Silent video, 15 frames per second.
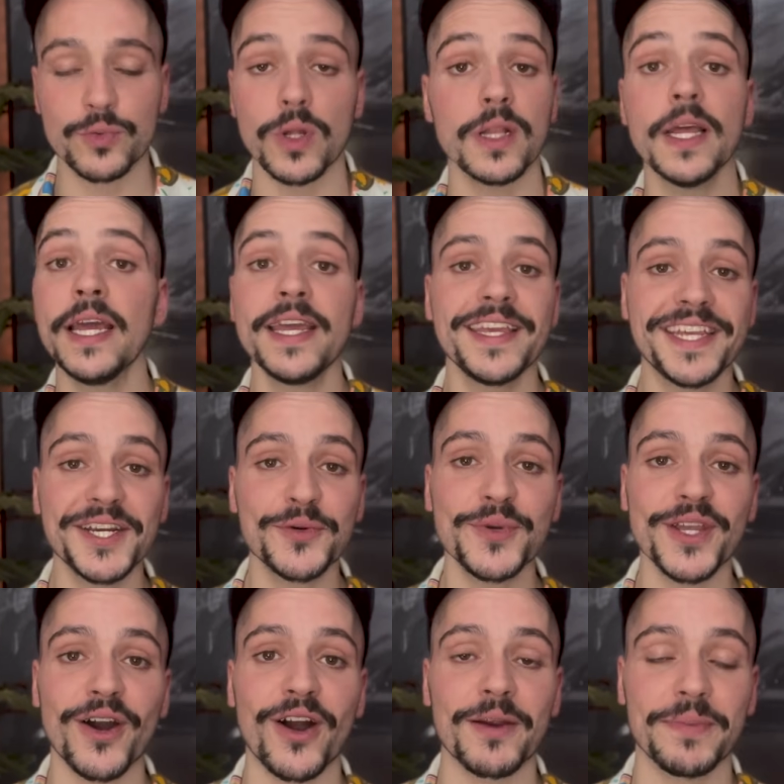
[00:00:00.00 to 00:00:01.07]
Well, here
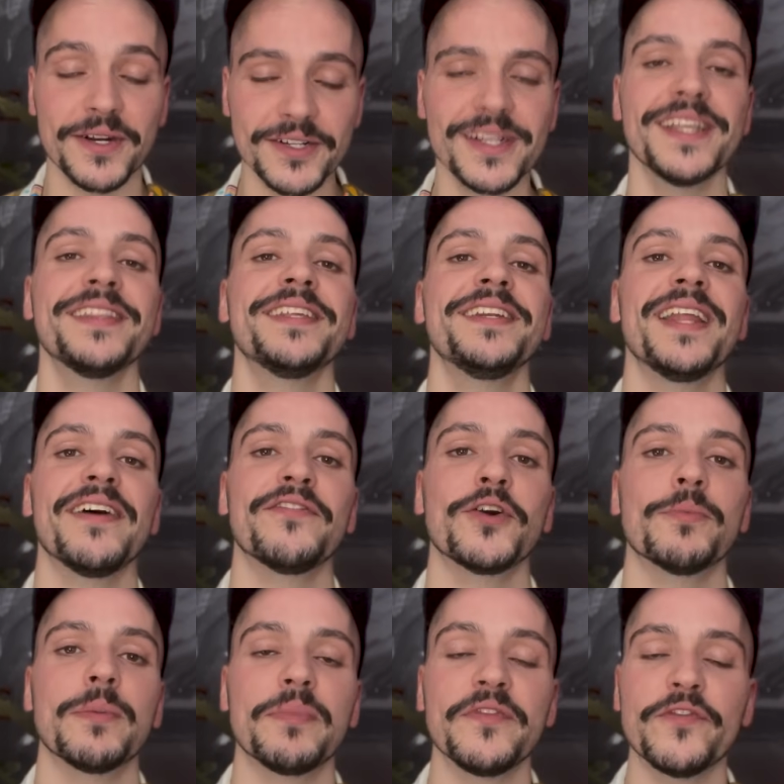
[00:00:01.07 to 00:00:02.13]
we are, better late than never.
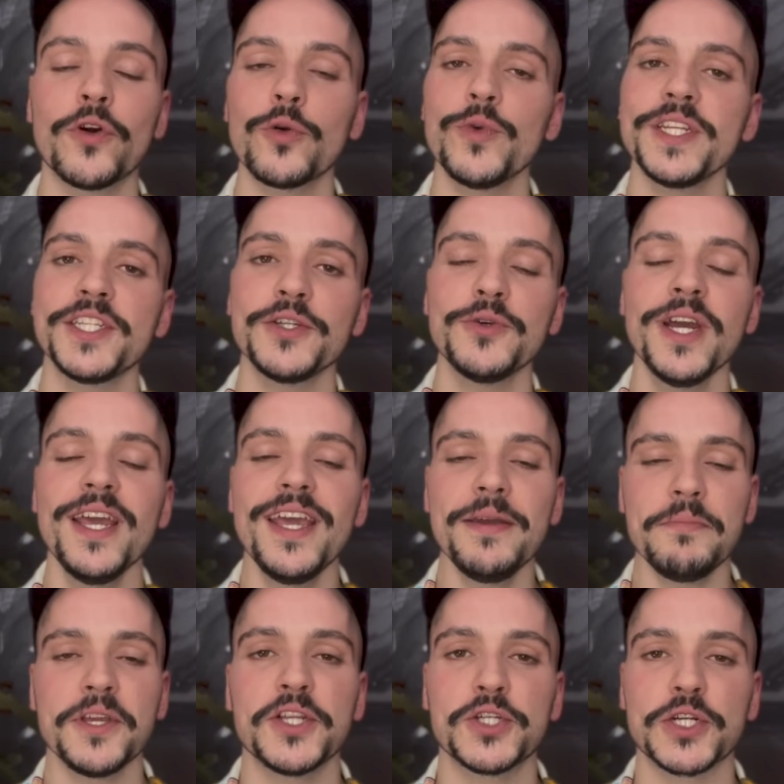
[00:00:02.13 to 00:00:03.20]
But before we do,
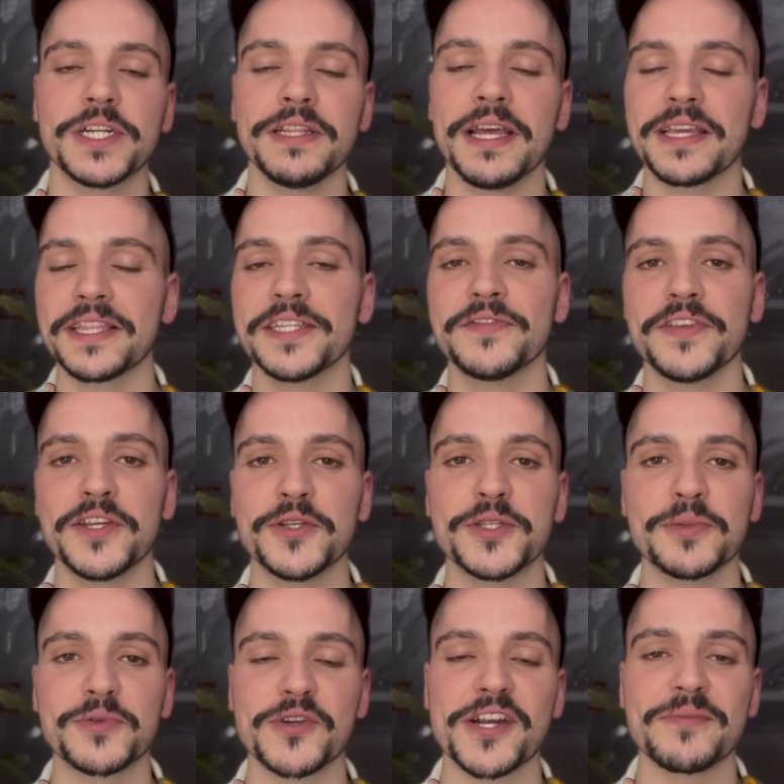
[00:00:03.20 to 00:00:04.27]
make sure to like this video,
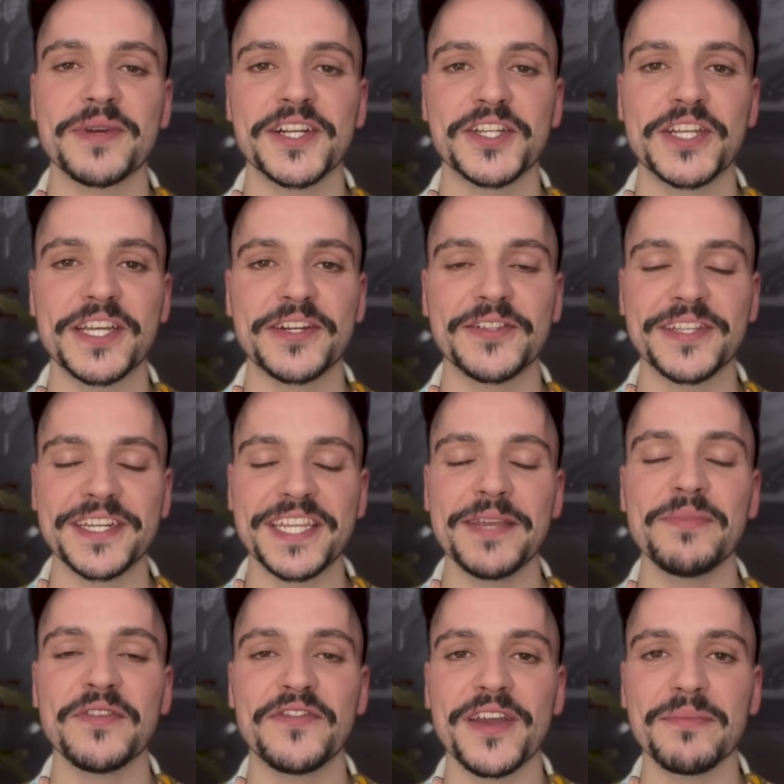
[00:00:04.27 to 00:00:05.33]
subscribe to my channel, and
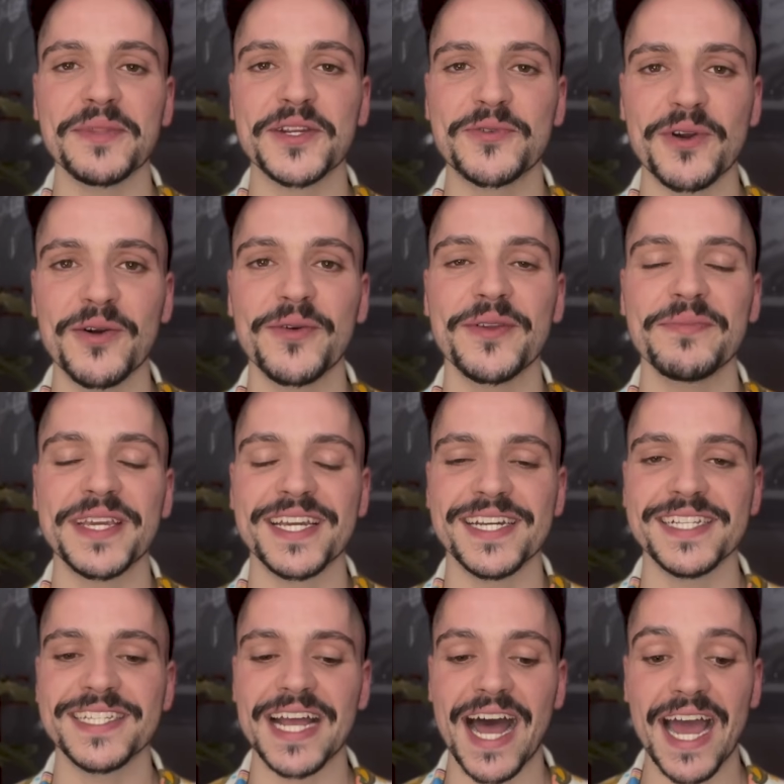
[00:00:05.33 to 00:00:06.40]
keep the family growing,
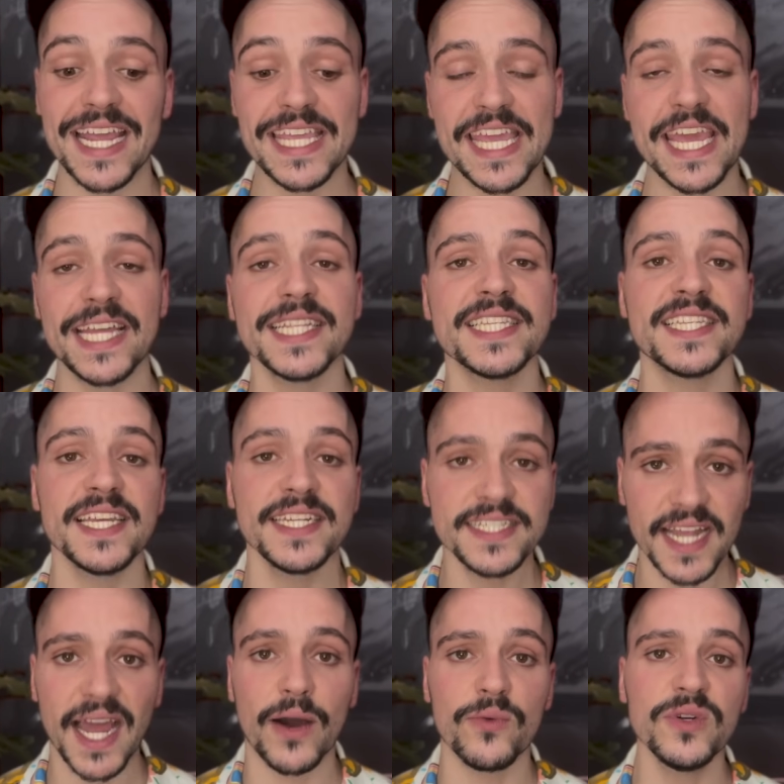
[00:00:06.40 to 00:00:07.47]
because I can't sit
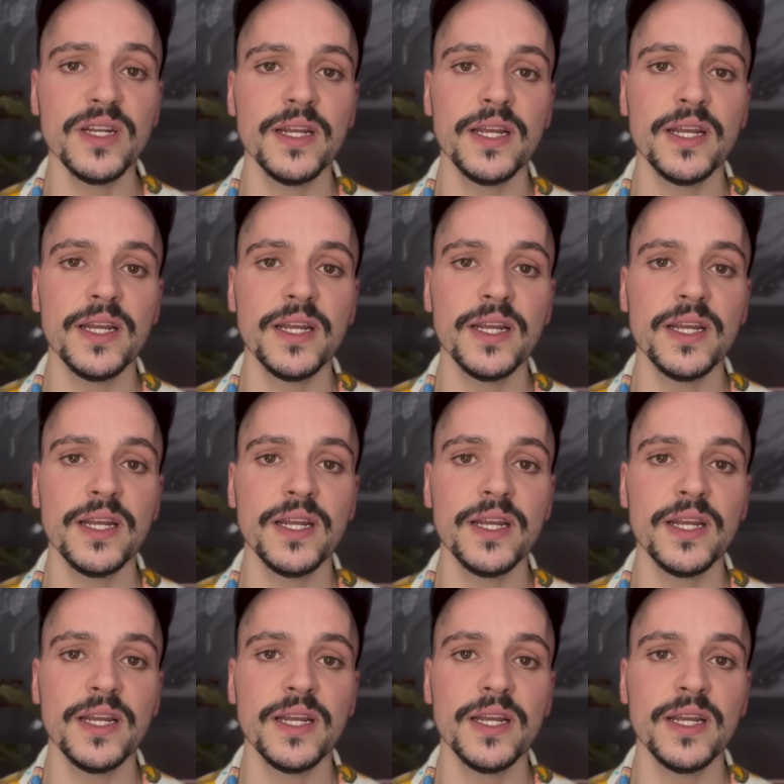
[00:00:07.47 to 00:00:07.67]
down.